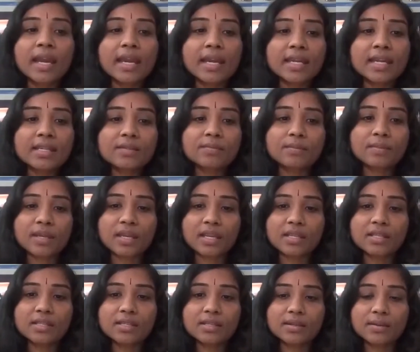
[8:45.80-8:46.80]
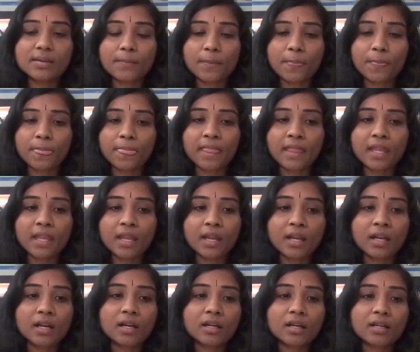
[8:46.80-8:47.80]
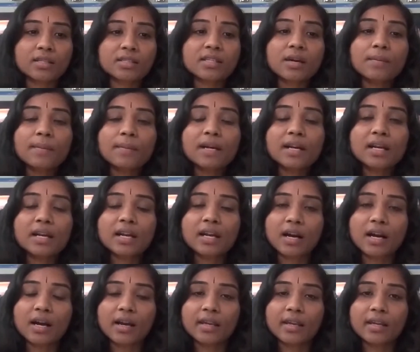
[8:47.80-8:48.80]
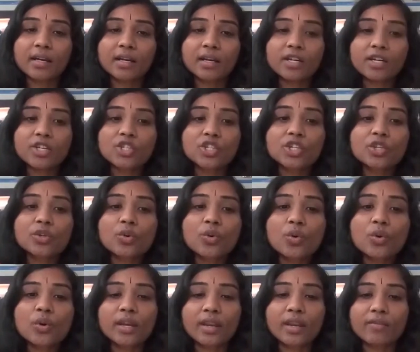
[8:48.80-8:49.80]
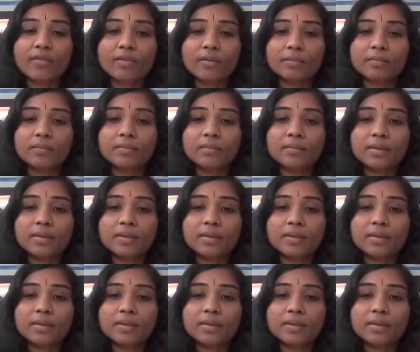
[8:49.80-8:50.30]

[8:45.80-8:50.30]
it means Samakkaya Shirogrevam,